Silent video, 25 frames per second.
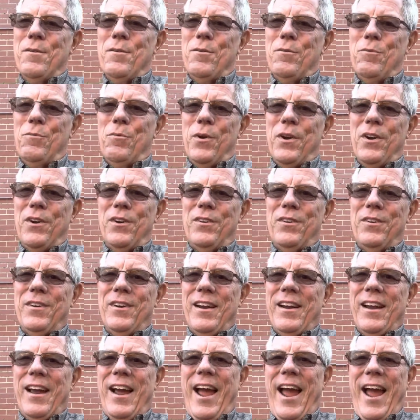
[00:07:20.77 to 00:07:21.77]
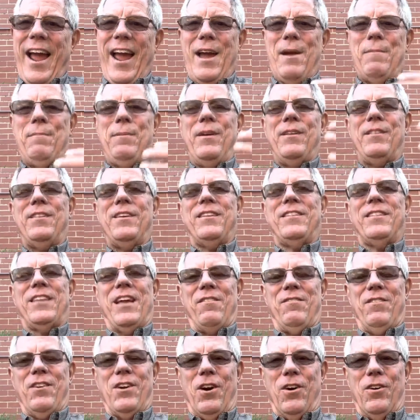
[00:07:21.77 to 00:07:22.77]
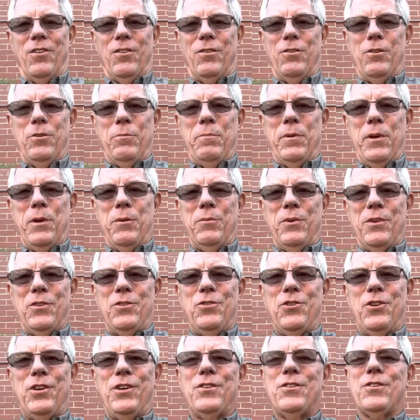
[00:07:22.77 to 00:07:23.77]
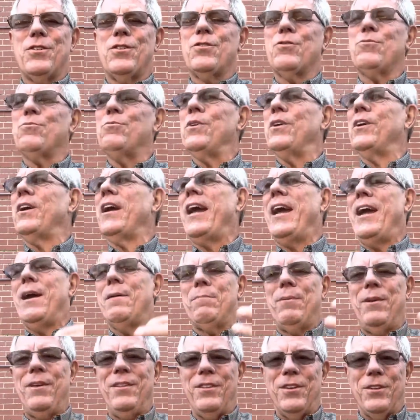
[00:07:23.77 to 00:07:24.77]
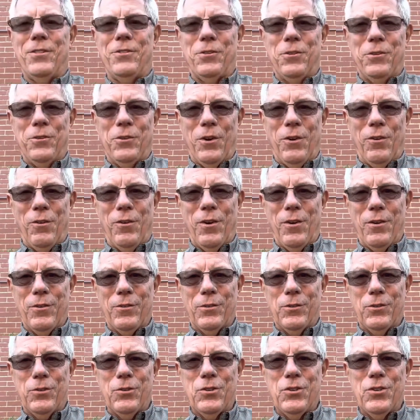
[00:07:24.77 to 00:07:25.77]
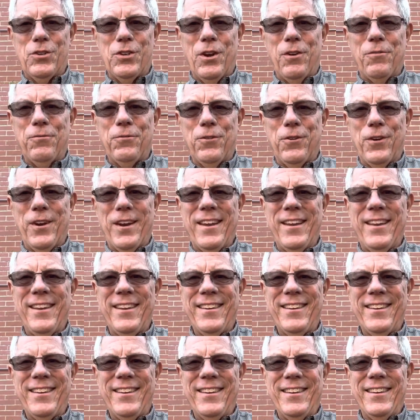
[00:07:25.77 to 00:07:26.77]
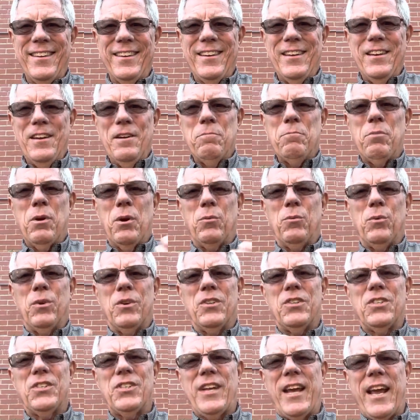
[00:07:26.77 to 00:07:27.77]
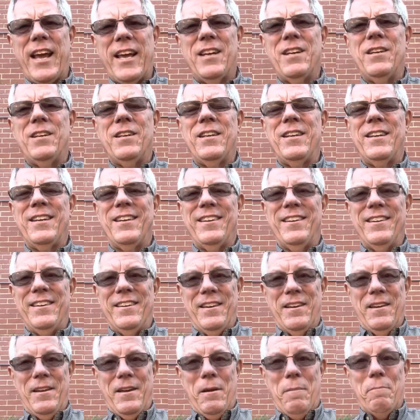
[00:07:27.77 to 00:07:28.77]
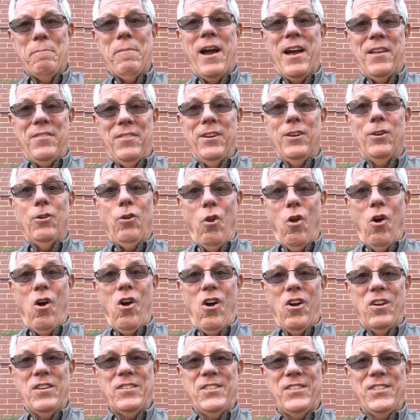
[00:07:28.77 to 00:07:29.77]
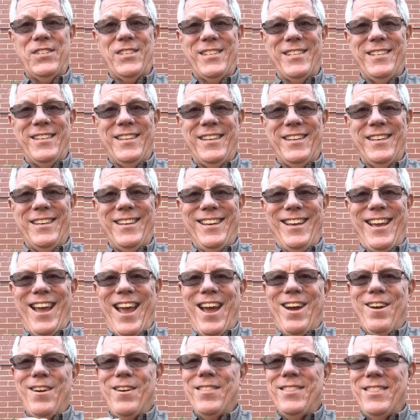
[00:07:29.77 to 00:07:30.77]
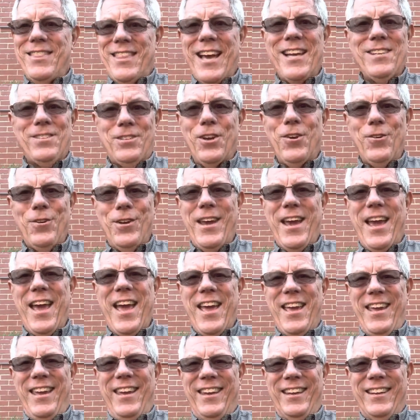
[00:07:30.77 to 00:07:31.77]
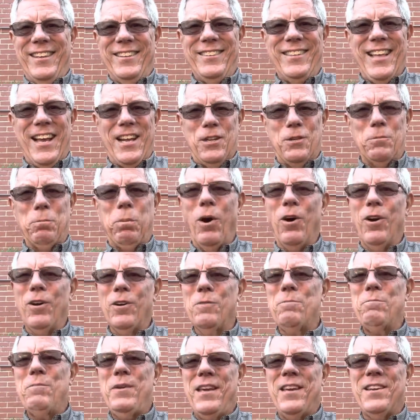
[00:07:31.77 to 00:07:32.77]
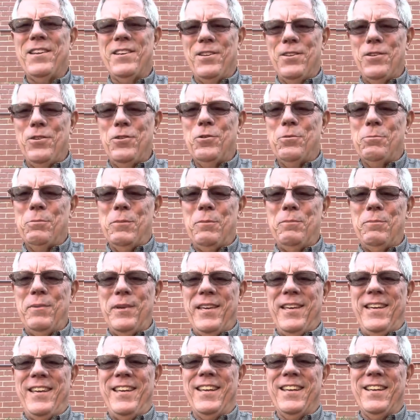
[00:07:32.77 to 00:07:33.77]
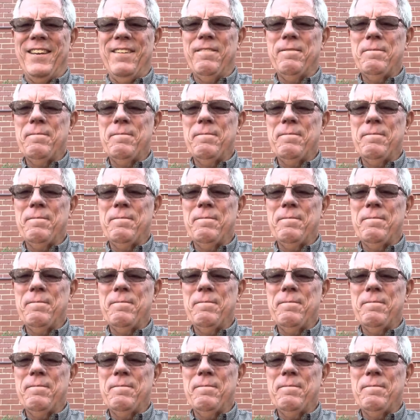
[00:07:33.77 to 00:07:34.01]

We're happy that they've gone on to be with Jesus. We're happy that they're no longer suffering, but we're saddened by their loss. That's okay. That's part of being a human being.